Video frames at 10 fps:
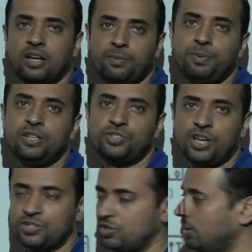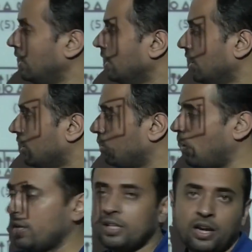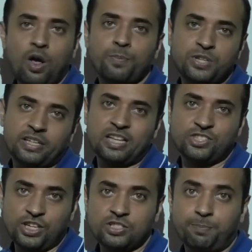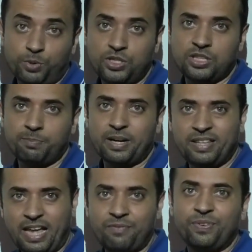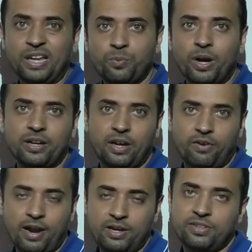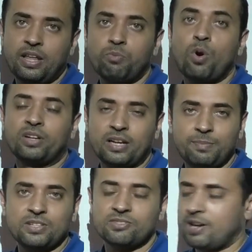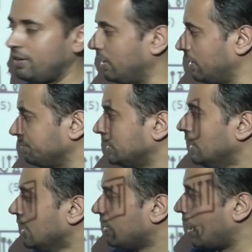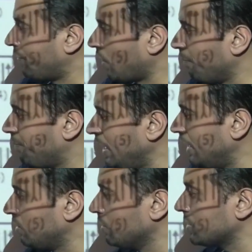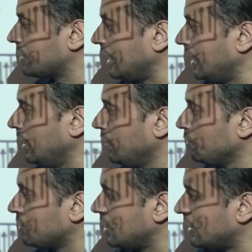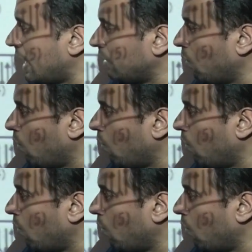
been changed. No other object has changed the position, but they have inverted, right? Their water images are taken. Now from B to C, you see that